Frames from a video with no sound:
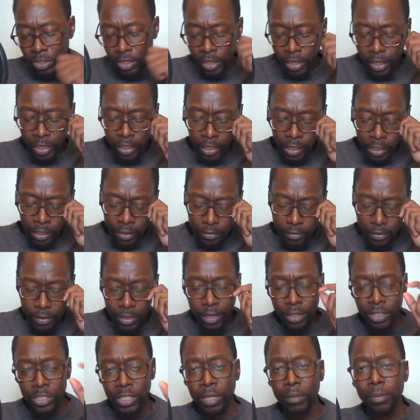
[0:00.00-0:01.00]
again,
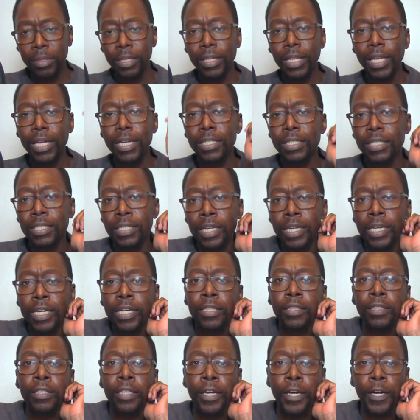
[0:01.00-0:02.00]
there's something that is
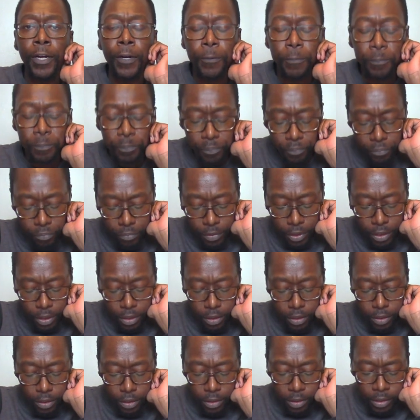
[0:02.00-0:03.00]
said there
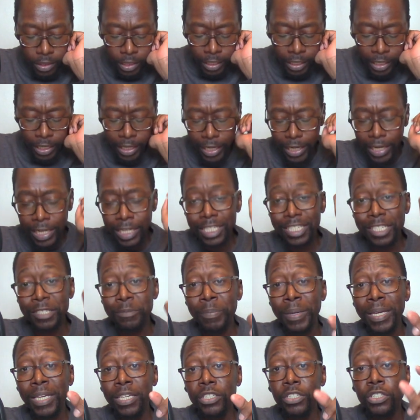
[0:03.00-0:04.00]
that, again, it
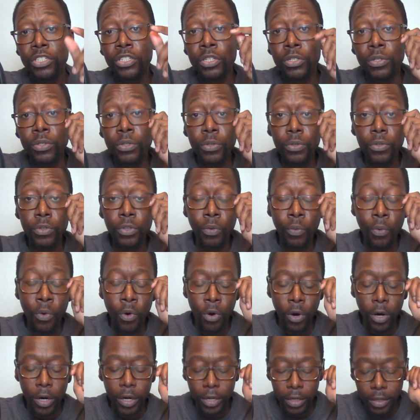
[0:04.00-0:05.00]
speaks to the
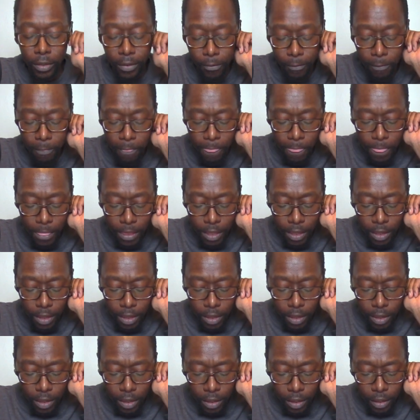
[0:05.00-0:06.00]
warning.
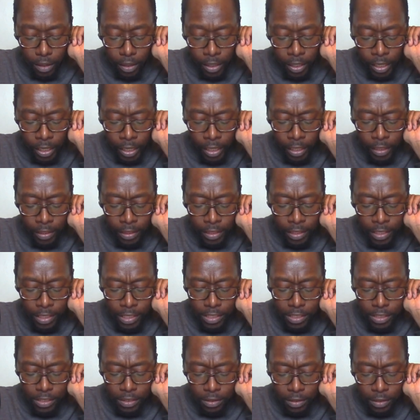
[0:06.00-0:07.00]
And
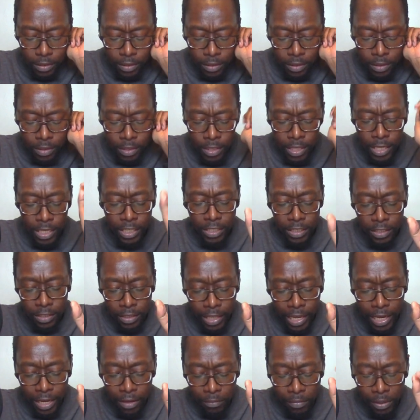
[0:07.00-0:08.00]
this
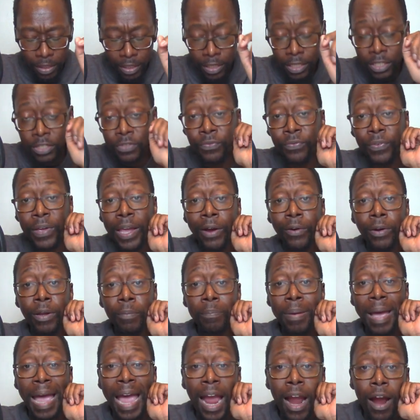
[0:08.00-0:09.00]
statement is very
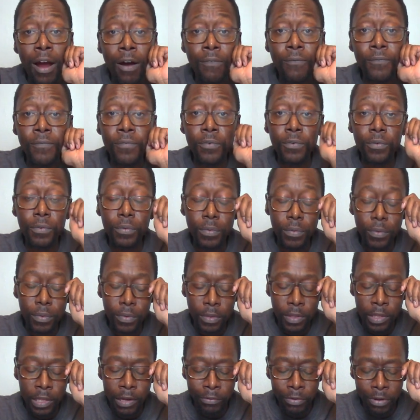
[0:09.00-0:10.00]
powerful
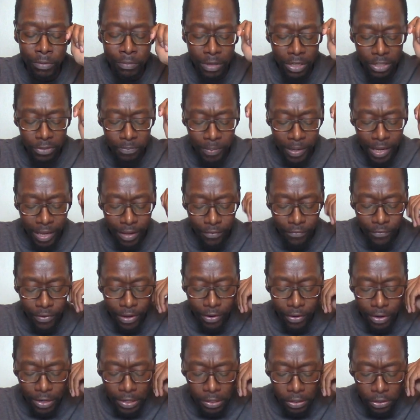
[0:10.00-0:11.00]
that we must pay
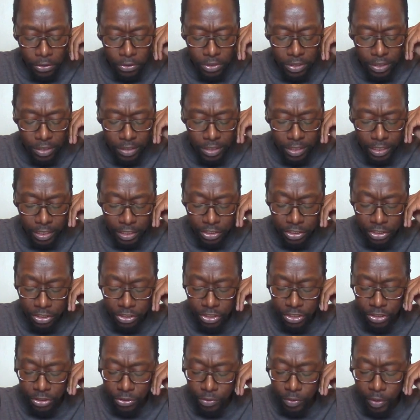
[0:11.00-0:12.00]
very close attention
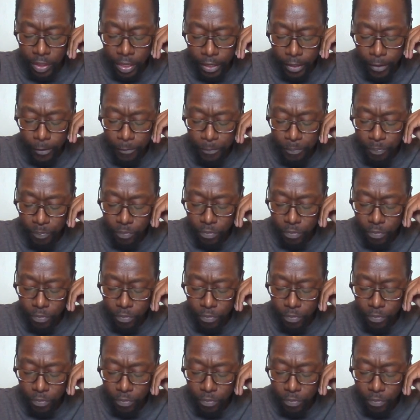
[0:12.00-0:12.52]
to there.